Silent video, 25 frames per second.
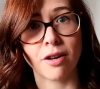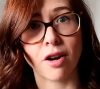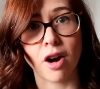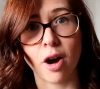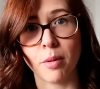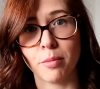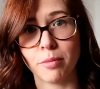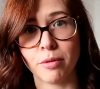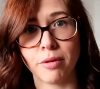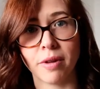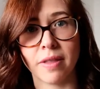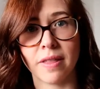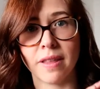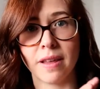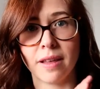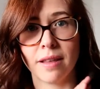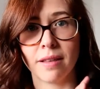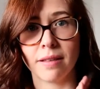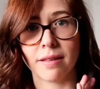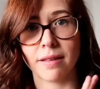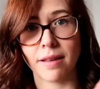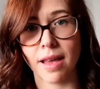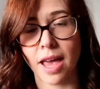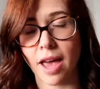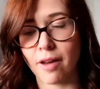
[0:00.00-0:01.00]
copper and
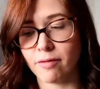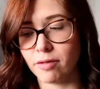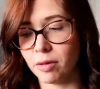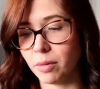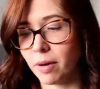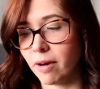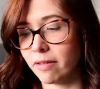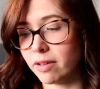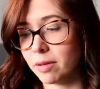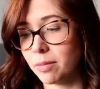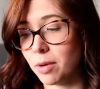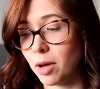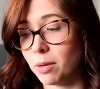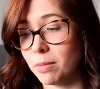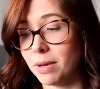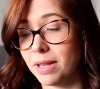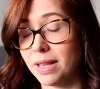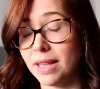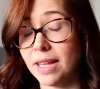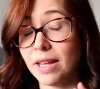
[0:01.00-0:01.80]
things everywhere at the moment,